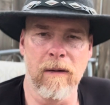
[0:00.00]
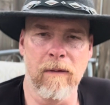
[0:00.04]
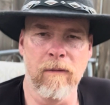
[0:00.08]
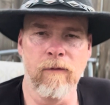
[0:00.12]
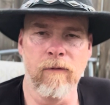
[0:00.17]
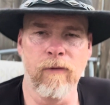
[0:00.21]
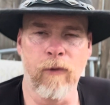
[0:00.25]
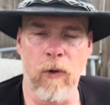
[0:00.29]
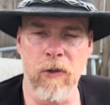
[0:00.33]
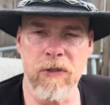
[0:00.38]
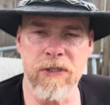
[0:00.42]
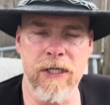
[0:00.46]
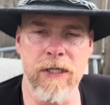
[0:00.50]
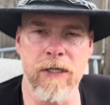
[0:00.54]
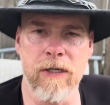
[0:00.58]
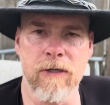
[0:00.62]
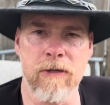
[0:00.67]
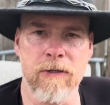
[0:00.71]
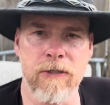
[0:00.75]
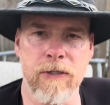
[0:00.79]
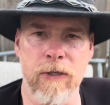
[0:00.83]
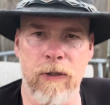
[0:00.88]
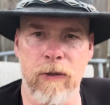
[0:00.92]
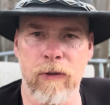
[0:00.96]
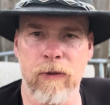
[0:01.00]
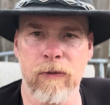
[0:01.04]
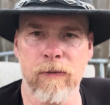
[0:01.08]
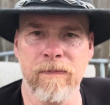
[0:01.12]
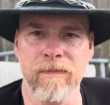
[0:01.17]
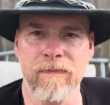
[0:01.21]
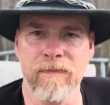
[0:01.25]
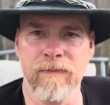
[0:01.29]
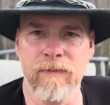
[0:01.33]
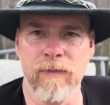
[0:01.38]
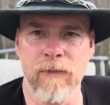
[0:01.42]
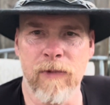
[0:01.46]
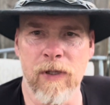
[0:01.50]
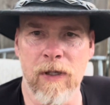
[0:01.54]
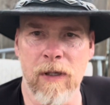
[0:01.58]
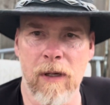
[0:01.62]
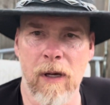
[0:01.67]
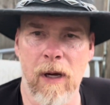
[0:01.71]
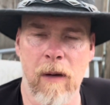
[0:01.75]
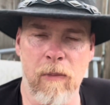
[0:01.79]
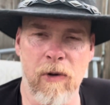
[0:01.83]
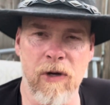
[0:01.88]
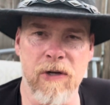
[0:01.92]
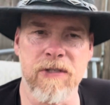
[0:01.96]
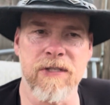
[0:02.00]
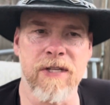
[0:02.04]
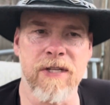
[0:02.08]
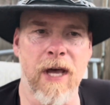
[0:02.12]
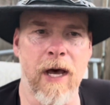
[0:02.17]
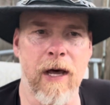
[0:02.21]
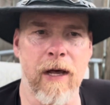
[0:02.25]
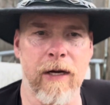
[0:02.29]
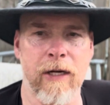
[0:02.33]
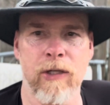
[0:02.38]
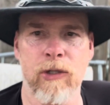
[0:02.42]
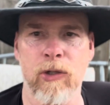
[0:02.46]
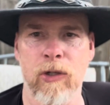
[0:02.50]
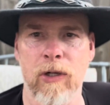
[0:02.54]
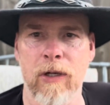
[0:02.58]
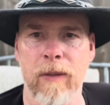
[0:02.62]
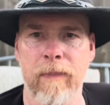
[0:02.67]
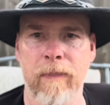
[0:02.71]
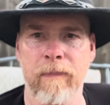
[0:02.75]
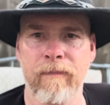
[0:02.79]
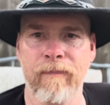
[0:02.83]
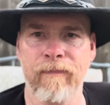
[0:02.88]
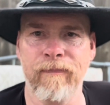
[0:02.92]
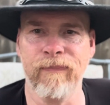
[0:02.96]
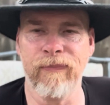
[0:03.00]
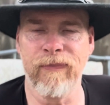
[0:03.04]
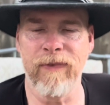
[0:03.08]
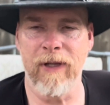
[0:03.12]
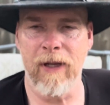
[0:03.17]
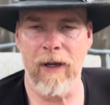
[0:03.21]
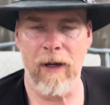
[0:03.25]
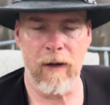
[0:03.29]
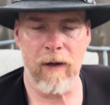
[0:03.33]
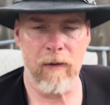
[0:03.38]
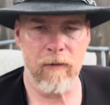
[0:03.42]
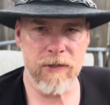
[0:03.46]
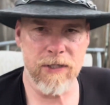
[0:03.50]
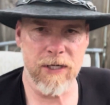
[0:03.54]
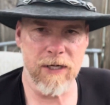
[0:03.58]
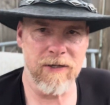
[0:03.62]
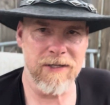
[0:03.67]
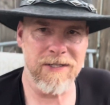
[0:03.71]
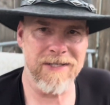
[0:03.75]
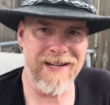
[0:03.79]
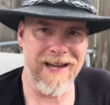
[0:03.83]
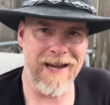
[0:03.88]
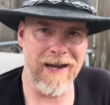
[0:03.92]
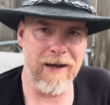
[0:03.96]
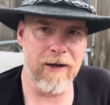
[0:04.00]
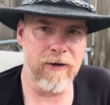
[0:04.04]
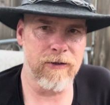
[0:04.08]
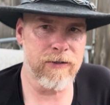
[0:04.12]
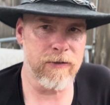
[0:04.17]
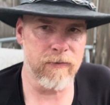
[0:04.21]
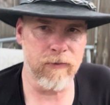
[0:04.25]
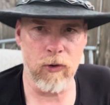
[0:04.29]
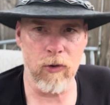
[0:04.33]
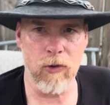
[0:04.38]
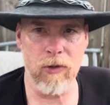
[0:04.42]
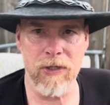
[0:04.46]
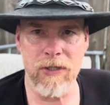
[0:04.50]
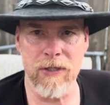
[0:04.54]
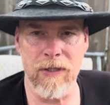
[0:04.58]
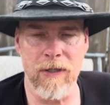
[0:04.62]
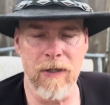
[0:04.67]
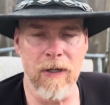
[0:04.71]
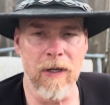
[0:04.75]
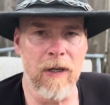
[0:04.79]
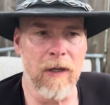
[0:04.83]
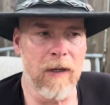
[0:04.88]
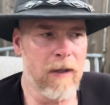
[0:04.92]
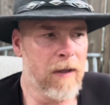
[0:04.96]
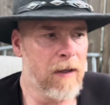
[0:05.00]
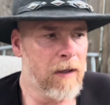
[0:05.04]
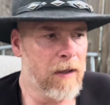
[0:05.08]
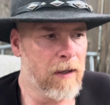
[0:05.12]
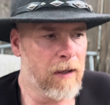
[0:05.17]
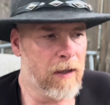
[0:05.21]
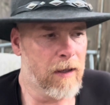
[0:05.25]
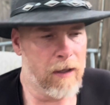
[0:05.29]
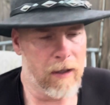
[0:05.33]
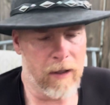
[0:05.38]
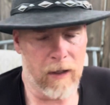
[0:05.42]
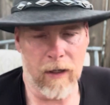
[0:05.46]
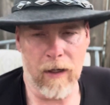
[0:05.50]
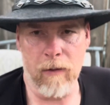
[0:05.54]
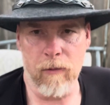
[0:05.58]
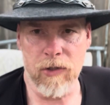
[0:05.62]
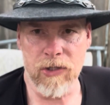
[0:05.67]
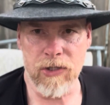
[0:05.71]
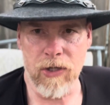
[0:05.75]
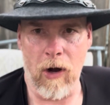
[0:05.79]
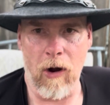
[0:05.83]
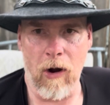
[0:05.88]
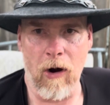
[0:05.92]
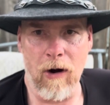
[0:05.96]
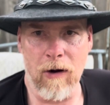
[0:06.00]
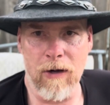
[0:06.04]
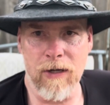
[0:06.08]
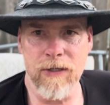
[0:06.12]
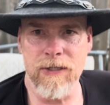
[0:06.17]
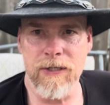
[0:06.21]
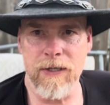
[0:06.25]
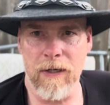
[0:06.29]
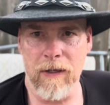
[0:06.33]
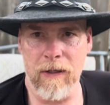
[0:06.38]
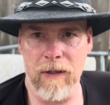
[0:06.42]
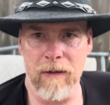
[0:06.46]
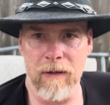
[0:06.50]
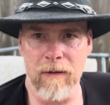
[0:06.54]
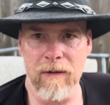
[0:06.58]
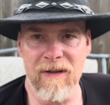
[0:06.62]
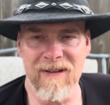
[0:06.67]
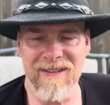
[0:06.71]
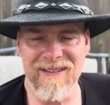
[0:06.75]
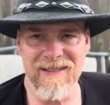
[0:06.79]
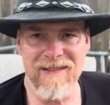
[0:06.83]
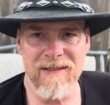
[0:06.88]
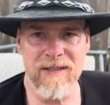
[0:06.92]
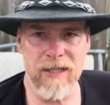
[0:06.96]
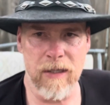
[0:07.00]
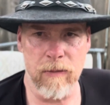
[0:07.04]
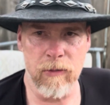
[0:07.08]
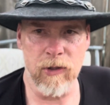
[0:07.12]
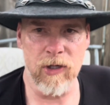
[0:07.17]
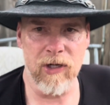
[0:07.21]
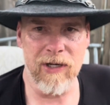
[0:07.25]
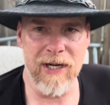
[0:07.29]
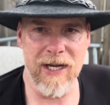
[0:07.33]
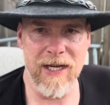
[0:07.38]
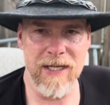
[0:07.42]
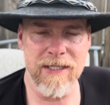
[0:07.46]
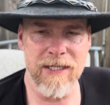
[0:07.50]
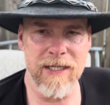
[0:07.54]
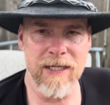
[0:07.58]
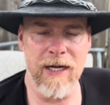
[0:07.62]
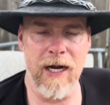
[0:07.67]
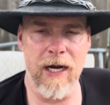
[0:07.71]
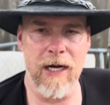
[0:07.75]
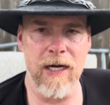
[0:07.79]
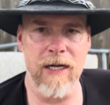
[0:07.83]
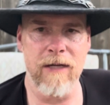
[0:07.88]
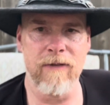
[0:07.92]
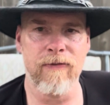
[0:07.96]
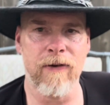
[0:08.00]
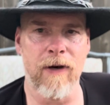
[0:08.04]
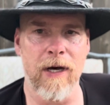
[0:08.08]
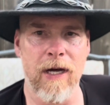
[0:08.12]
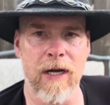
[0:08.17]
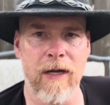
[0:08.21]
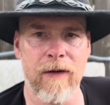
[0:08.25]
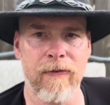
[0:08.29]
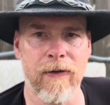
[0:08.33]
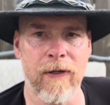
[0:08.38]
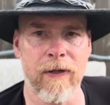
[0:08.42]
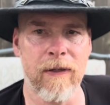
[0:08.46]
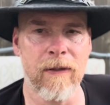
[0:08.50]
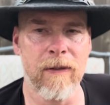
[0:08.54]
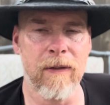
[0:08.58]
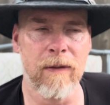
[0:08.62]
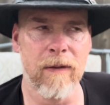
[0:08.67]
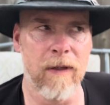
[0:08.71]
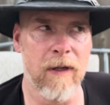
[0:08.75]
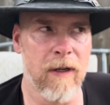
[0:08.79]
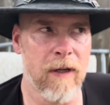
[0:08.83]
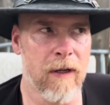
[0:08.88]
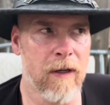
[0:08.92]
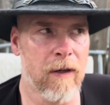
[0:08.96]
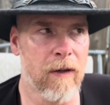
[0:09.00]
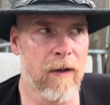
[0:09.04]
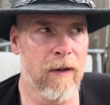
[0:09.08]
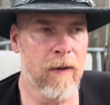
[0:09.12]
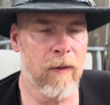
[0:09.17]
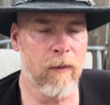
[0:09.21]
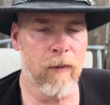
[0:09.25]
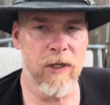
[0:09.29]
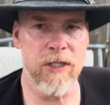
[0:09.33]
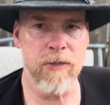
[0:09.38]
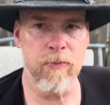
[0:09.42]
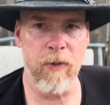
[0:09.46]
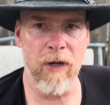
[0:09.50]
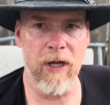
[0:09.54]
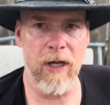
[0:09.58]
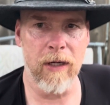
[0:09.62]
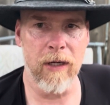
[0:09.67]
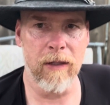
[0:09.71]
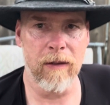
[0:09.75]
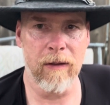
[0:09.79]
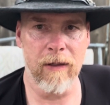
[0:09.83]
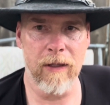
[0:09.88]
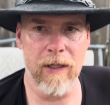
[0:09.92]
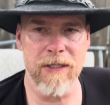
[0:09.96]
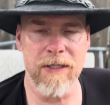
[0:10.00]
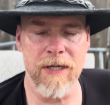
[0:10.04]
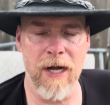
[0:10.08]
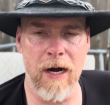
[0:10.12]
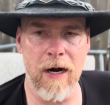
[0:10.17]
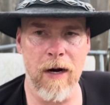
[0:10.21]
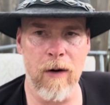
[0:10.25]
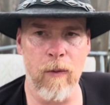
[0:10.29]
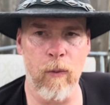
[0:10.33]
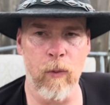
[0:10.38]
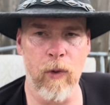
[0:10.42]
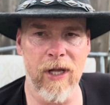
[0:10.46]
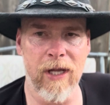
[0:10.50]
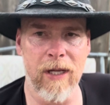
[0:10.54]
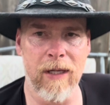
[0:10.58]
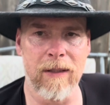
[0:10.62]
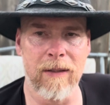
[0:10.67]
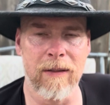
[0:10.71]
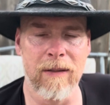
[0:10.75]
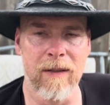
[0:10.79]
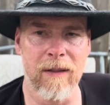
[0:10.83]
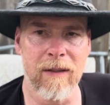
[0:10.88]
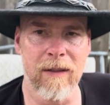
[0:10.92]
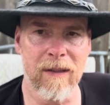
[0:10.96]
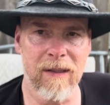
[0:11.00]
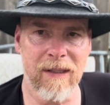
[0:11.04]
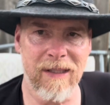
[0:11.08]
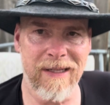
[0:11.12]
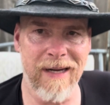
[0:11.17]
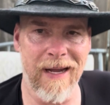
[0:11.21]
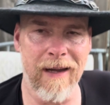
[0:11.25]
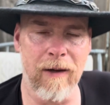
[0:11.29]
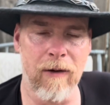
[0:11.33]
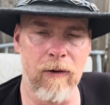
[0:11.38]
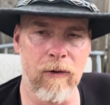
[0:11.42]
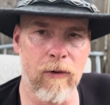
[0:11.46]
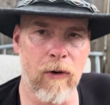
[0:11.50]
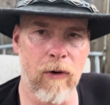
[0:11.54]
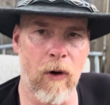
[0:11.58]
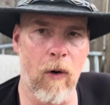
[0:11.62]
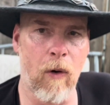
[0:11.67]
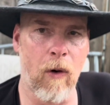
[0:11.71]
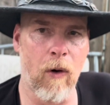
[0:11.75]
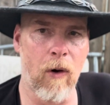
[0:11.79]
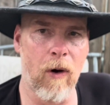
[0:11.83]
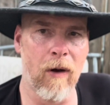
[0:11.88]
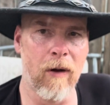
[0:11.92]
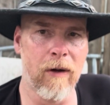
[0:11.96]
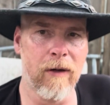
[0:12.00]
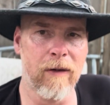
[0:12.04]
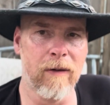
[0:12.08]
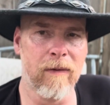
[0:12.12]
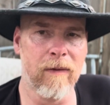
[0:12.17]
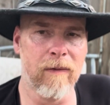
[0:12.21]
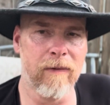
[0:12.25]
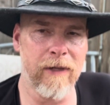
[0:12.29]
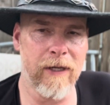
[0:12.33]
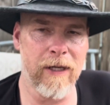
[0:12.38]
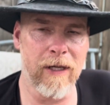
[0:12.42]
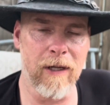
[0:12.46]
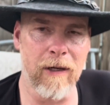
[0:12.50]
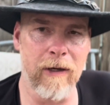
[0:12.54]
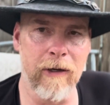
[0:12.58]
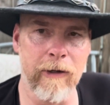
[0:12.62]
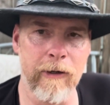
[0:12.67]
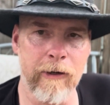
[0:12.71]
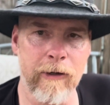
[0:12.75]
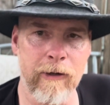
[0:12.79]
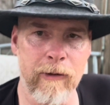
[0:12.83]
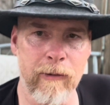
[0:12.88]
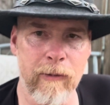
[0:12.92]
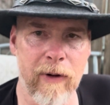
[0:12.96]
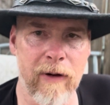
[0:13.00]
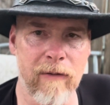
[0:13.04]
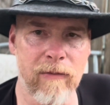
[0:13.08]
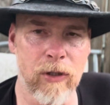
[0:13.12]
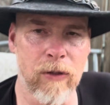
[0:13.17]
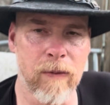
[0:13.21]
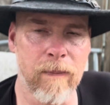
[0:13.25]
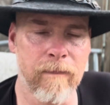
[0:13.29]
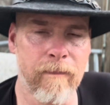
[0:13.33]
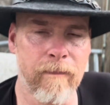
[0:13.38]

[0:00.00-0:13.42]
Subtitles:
14 years old, I'm on a scouting trip, was in the Scouts, of course. It was Arkansas, summer of 1985. We spent an entire week down on the Illinois River,